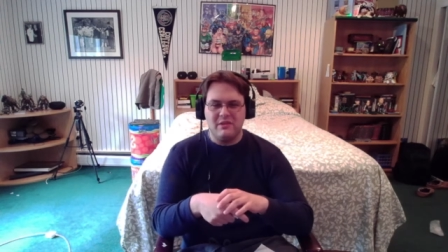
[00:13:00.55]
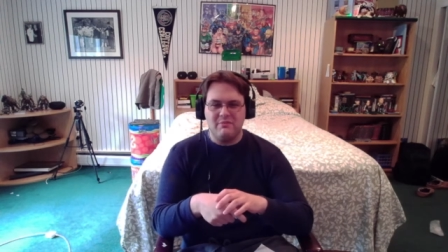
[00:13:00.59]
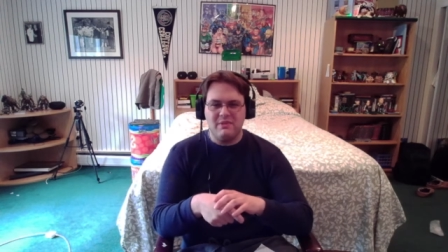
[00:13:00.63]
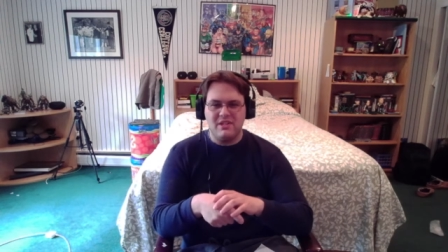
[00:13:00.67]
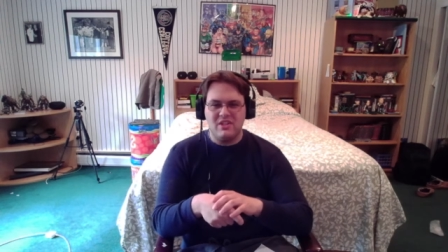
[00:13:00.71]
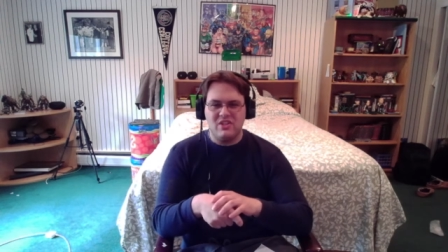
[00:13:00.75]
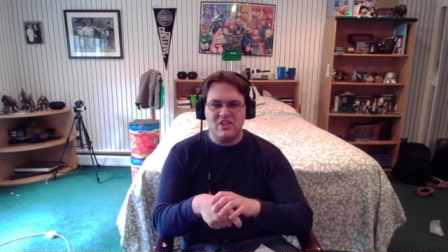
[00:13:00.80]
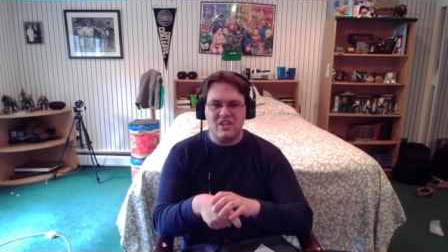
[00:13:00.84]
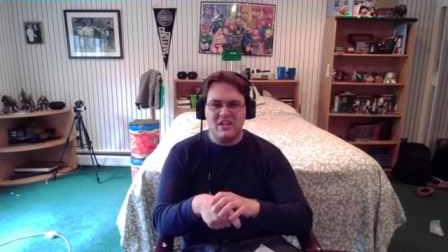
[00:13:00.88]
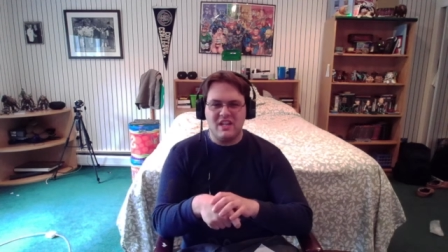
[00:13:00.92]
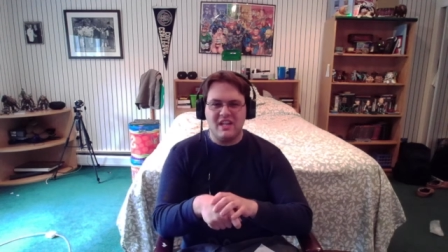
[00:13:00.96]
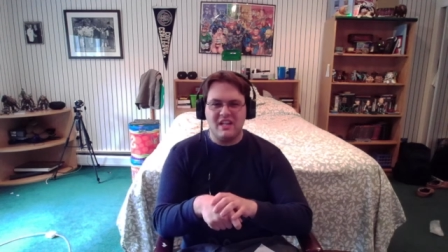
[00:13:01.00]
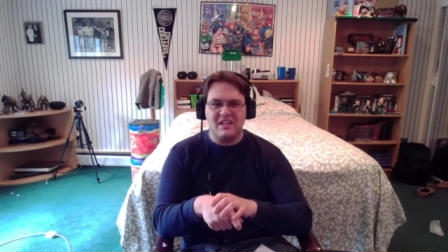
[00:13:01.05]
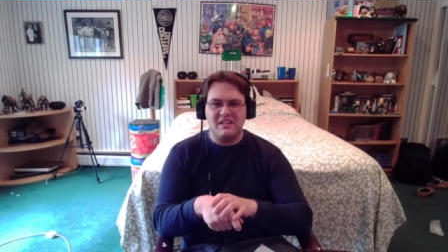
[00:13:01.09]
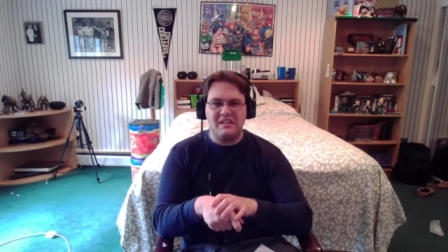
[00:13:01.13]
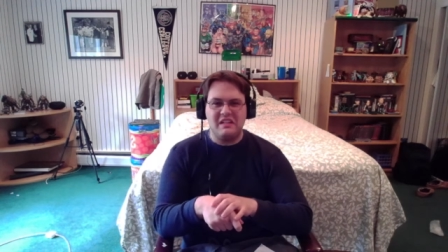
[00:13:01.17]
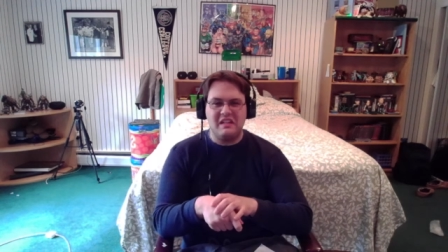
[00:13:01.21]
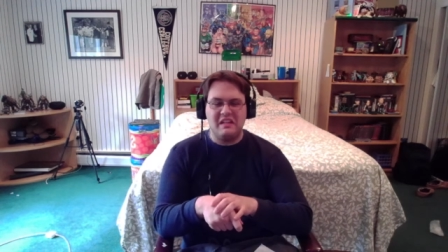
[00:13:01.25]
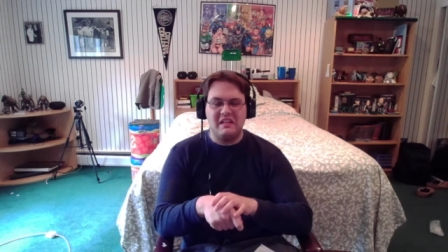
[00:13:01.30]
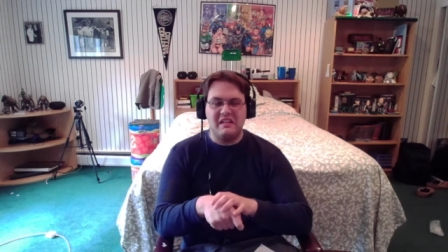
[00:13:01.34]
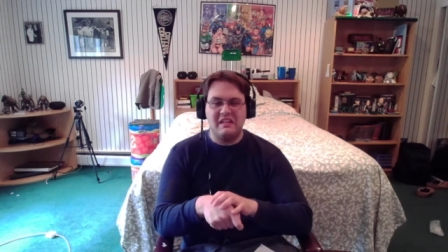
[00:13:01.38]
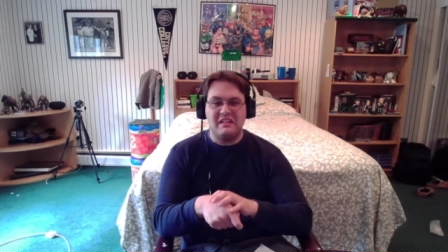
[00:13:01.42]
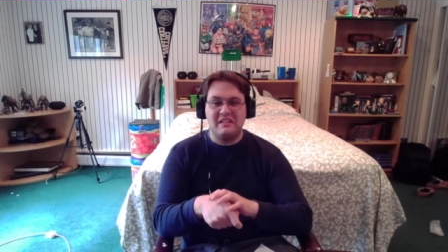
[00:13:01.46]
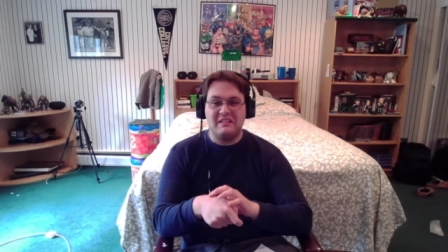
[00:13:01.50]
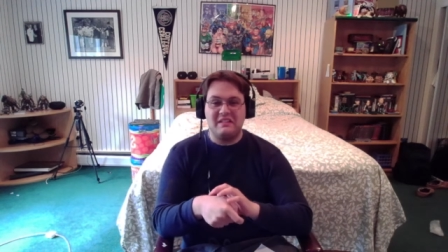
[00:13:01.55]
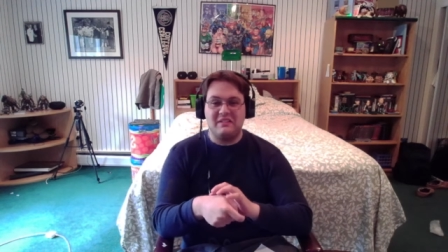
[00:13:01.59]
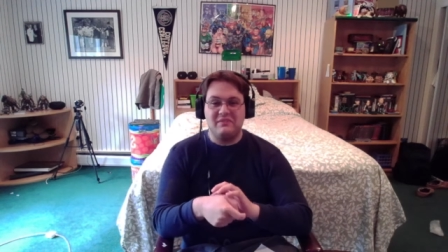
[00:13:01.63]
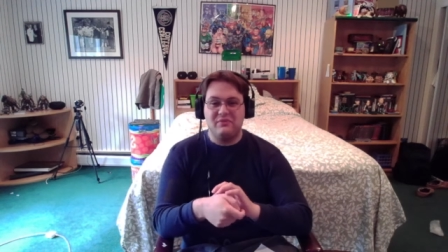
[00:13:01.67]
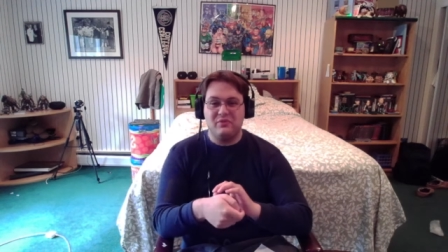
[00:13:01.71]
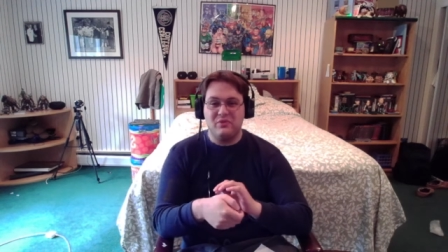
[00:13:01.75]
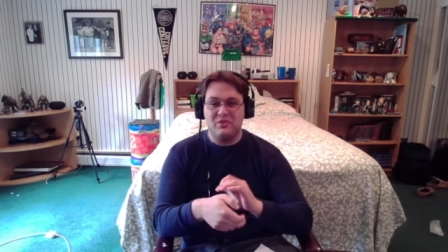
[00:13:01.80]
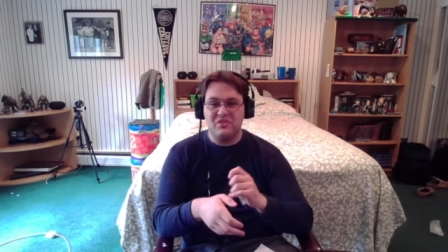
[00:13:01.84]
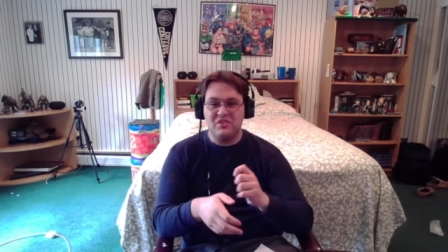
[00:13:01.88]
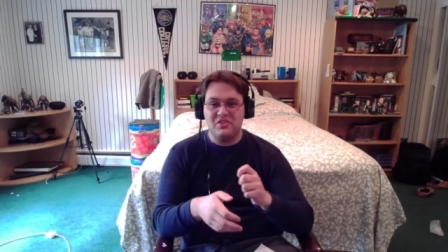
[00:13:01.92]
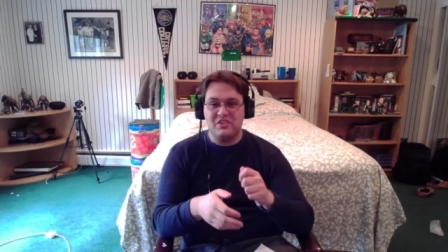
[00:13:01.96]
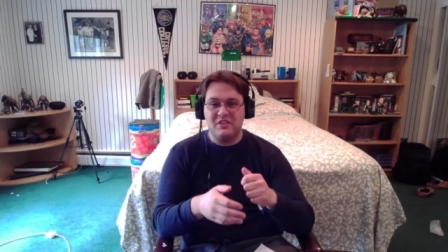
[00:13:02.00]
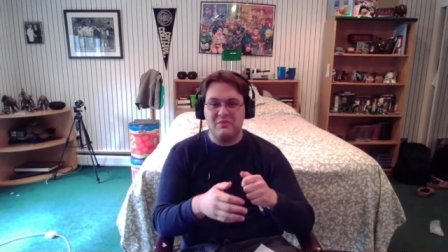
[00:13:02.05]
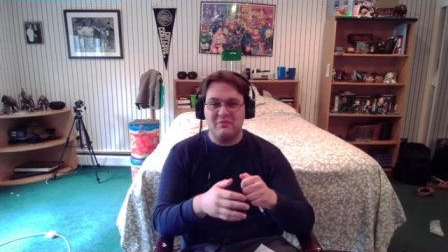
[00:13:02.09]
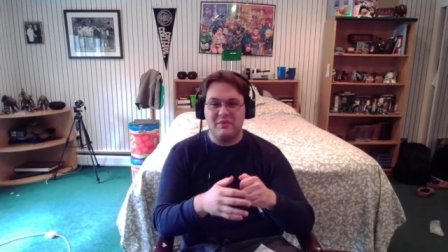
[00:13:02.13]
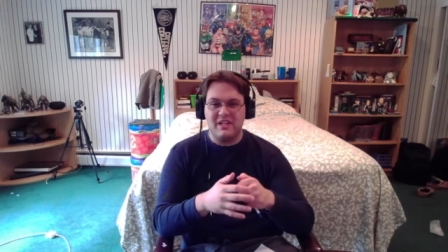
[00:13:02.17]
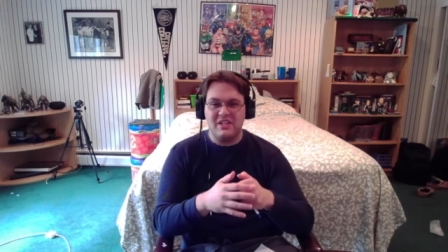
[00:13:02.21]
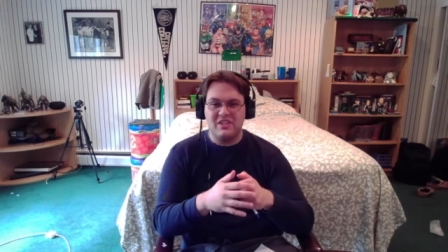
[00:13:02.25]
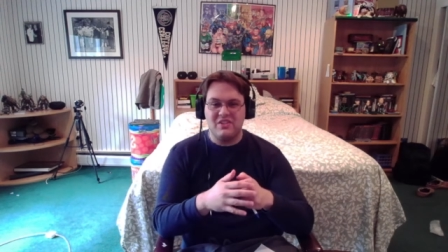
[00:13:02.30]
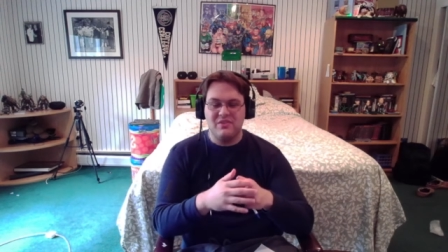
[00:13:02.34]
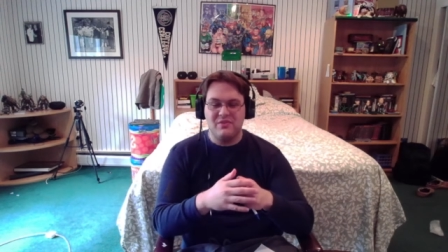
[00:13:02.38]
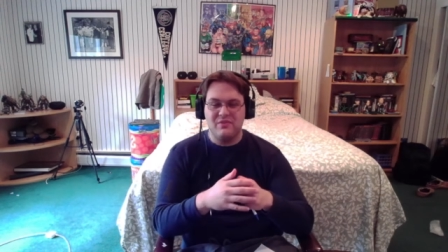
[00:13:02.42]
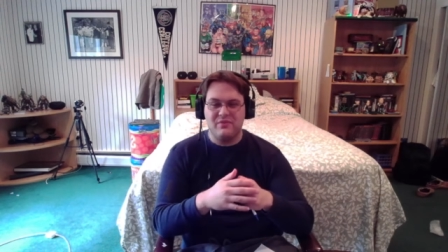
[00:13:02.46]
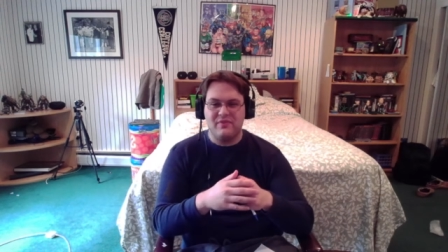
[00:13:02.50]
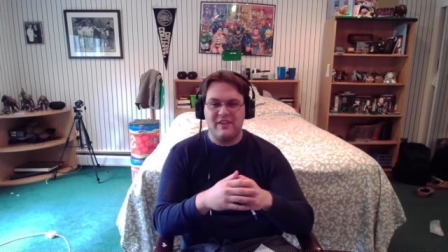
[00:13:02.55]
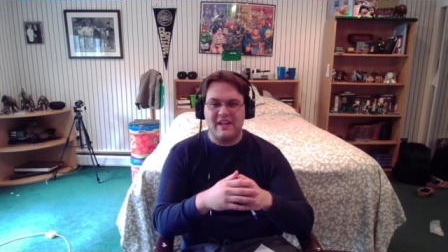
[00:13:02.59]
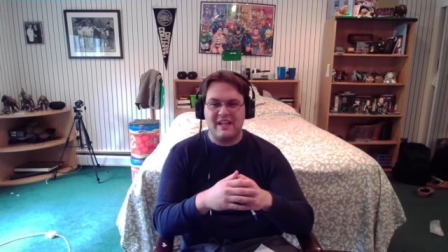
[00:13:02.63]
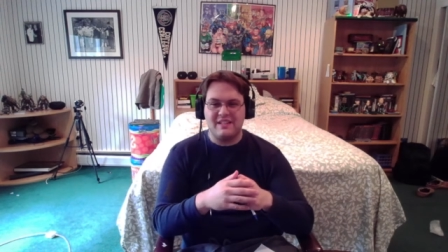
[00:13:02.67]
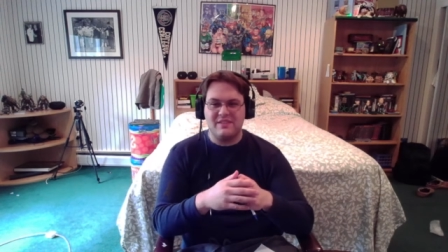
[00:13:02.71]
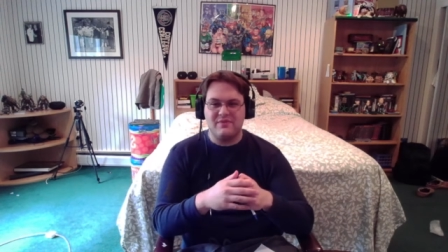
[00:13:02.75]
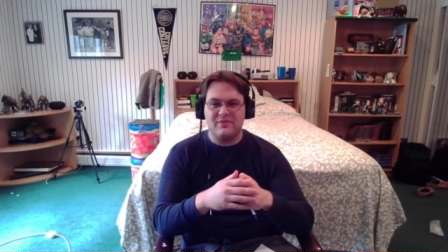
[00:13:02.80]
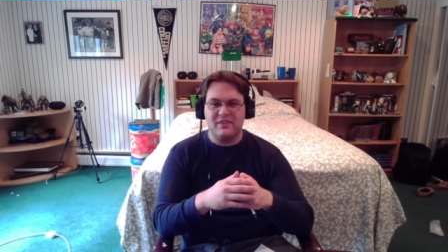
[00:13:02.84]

Genin is unfortunately way too fast